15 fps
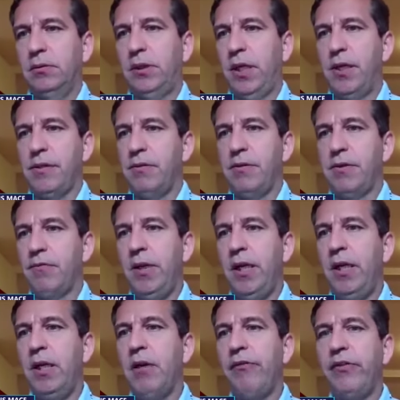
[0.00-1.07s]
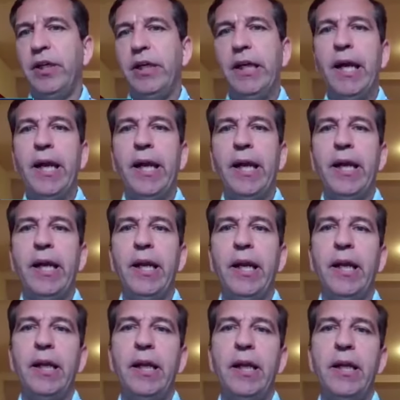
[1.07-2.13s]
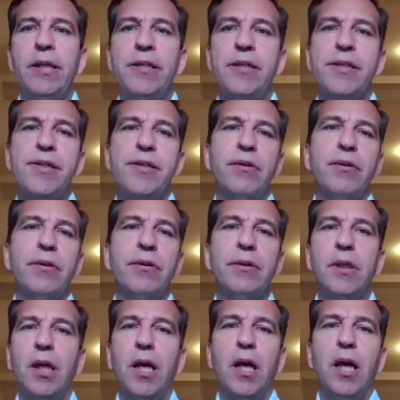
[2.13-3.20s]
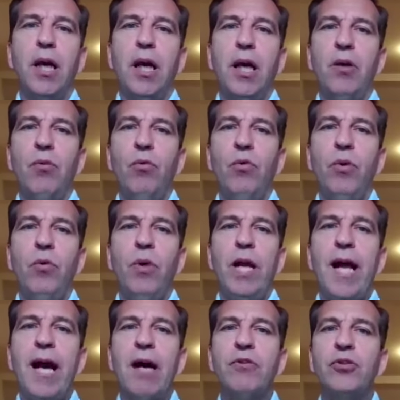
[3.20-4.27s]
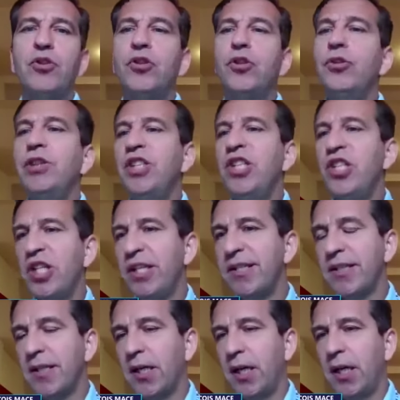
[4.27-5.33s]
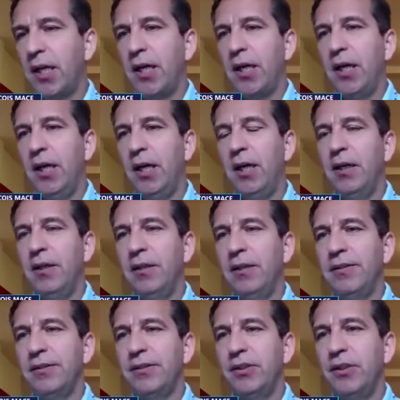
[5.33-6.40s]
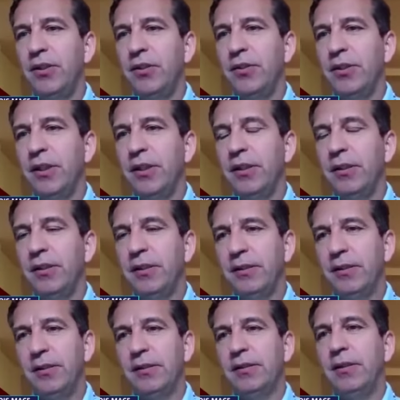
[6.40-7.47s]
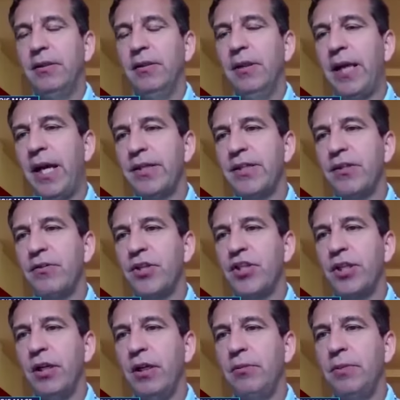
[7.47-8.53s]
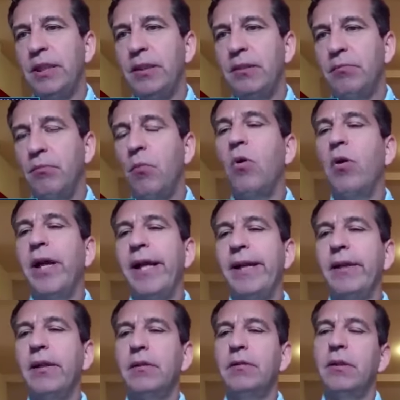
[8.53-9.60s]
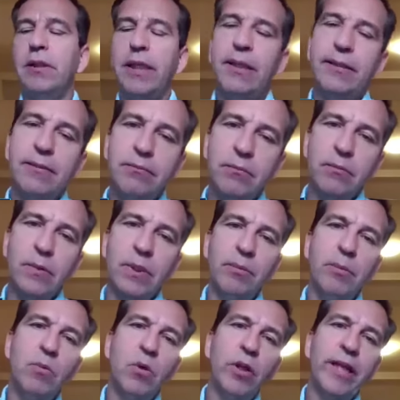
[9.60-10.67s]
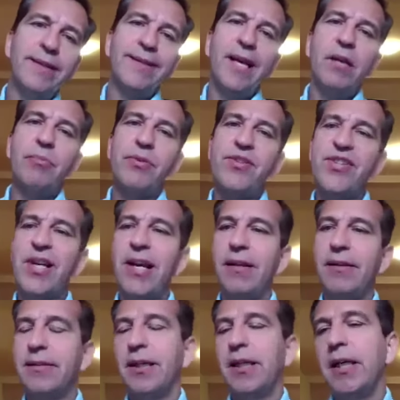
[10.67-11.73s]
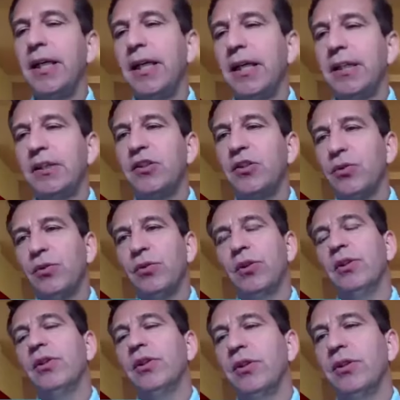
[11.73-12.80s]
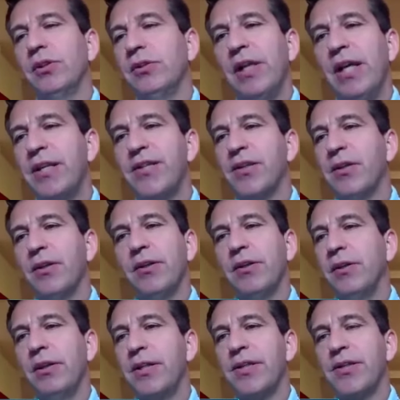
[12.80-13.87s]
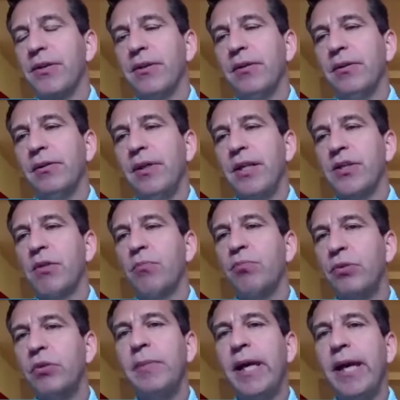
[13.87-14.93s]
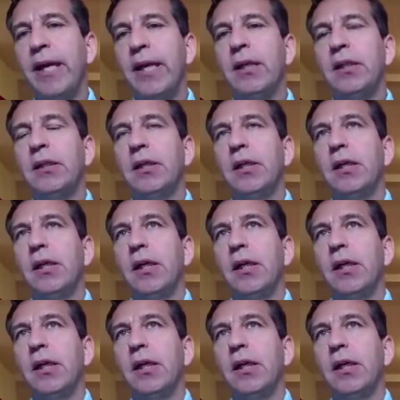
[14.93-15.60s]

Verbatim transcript: okay so it's really nothing and and and, and this year we will have a two digit uh, you know, uh, uh, online TV share a bit more than okay, more than ten percent. So uh, it's a it's a it's a boom, and